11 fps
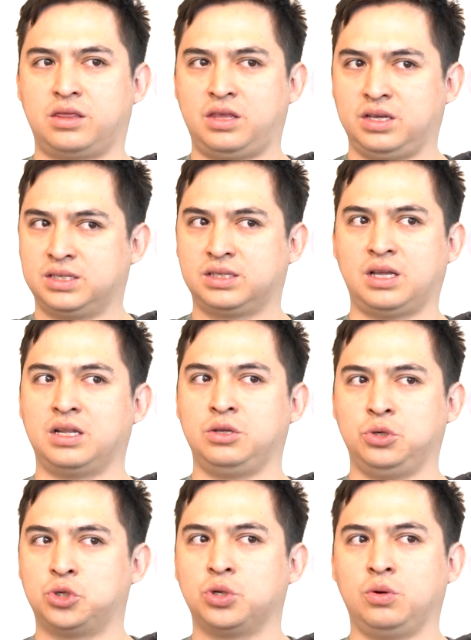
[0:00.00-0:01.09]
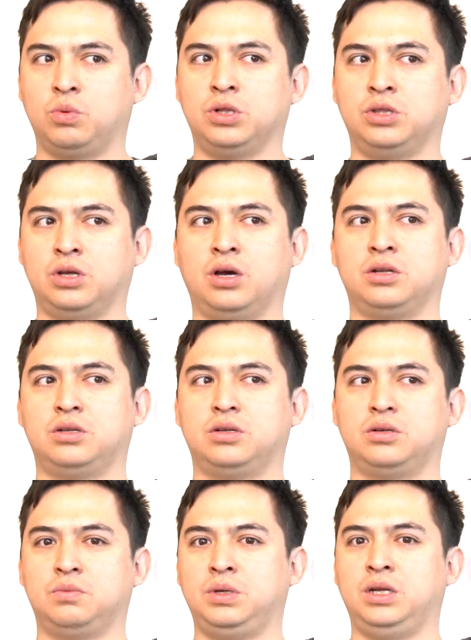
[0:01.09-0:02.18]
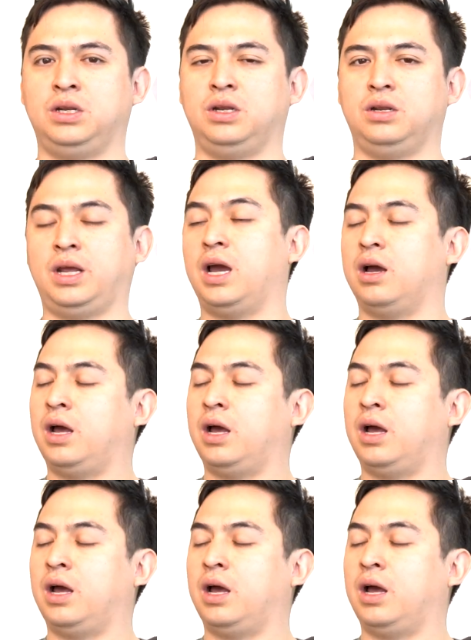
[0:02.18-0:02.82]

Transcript: And things that usually will not be,